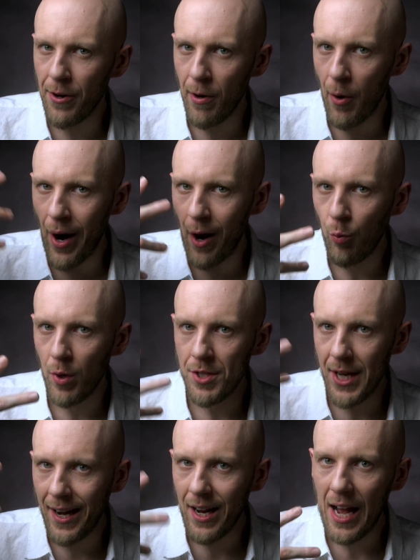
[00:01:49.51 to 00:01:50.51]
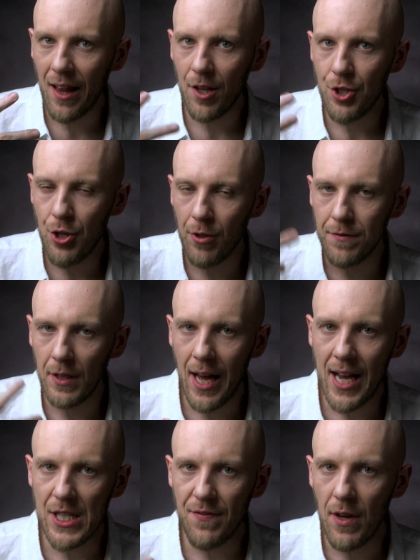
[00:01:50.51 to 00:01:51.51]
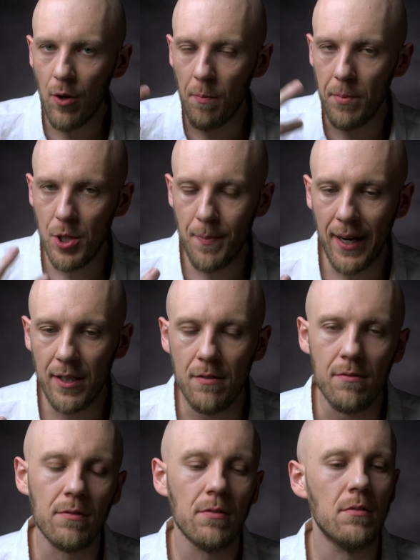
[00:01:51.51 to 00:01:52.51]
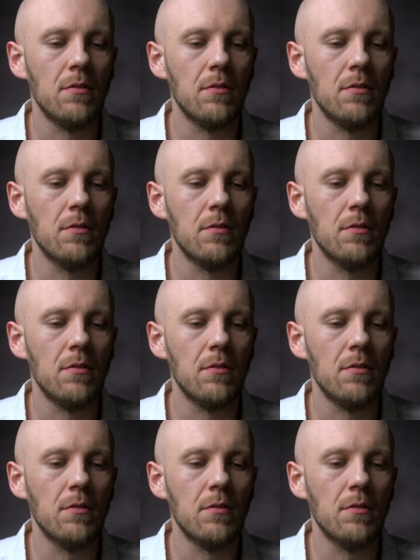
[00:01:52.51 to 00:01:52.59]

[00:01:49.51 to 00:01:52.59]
around one's ideology or philosophy or perspective.